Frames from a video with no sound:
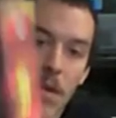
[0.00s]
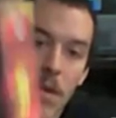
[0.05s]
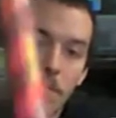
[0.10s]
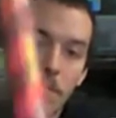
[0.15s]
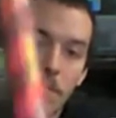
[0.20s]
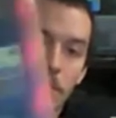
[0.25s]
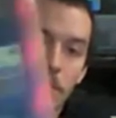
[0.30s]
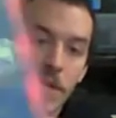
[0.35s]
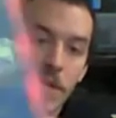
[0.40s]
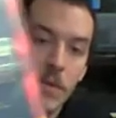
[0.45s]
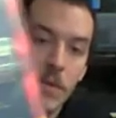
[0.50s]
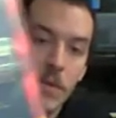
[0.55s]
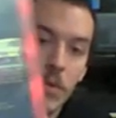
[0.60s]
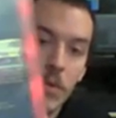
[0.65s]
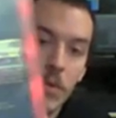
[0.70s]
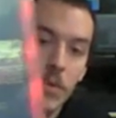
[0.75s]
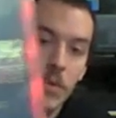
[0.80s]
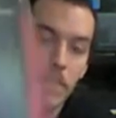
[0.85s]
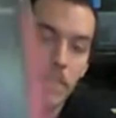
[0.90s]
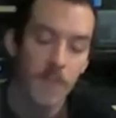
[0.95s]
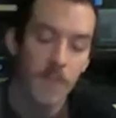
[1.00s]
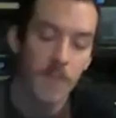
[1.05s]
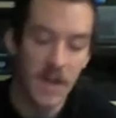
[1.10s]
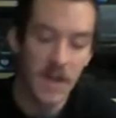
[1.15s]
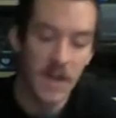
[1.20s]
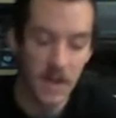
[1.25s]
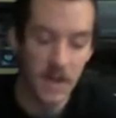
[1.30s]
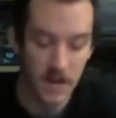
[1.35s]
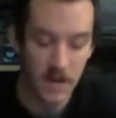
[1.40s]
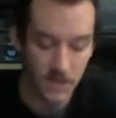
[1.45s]
Pretty cool. I
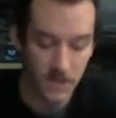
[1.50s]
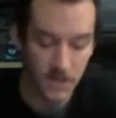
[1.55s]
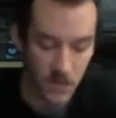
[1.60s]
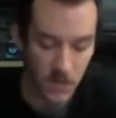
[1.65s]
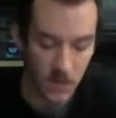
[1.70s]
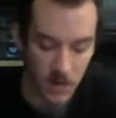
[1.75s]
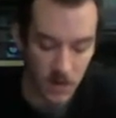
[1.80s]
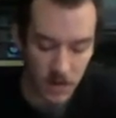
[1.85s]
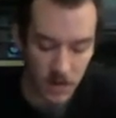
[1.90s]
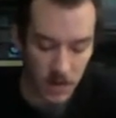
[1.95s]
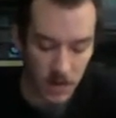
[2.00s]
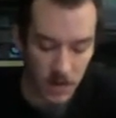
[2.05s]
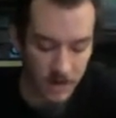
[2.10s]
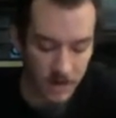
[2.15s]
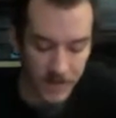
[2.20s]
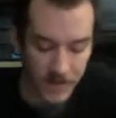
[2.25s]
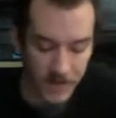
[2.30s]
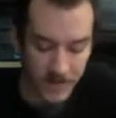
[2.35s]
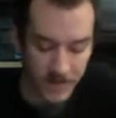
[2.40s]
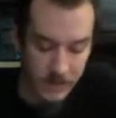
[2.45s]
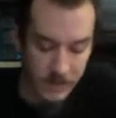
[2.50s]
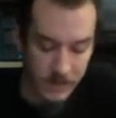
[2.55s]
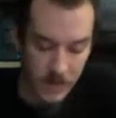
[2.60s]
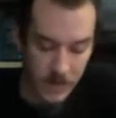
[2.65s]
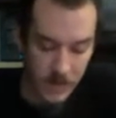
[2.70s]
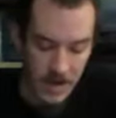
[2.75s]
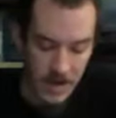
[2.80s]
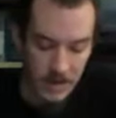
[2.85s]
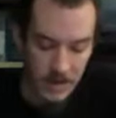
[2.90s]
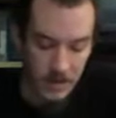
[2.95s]
love Beavis and
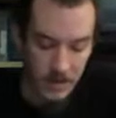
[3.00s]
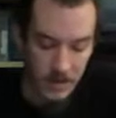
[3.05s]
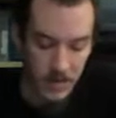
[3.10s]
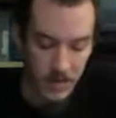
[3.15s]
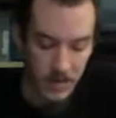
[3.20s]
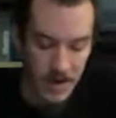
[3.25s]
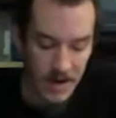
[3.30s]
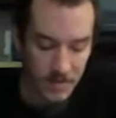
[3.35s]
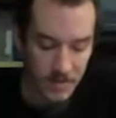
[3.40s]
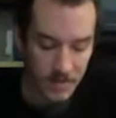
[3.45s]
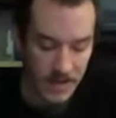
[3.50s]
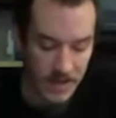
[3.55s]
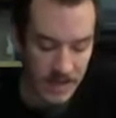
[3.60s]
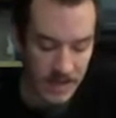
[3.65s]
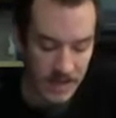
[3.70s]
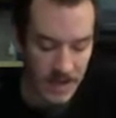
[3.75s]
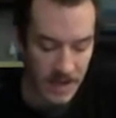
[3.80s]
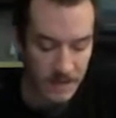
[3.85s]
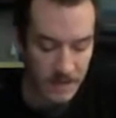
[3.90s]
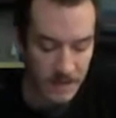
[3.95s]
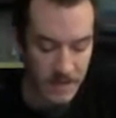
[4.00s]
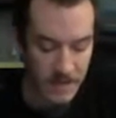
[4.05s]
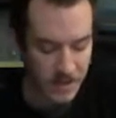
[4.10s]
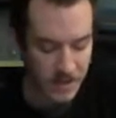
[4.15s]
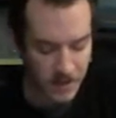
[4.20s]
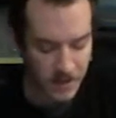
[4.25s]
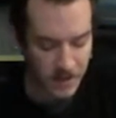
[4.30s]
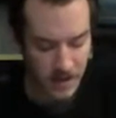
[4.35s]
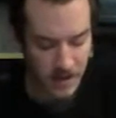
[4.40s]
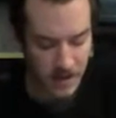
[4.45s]
Butthead, so why not play the games? I hear they're
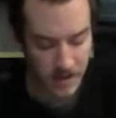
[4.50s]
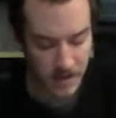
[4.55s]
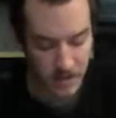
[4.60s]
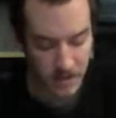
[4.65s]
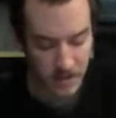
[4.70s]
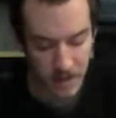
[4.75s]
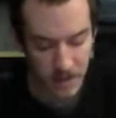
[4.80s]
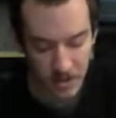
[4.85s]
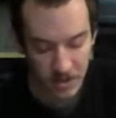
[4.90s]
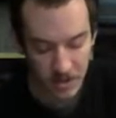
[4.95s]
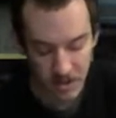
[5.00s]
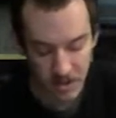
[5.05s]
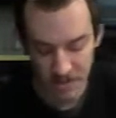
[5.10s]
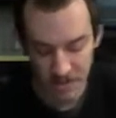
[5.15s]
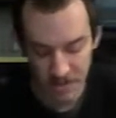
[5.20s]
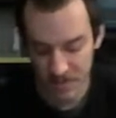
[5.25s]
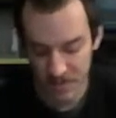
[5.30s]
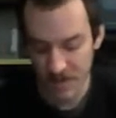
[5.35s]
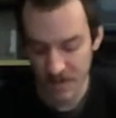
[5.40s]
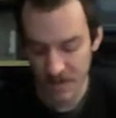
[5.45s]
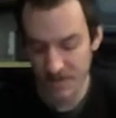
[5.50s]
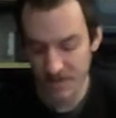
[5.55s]
nothing special, but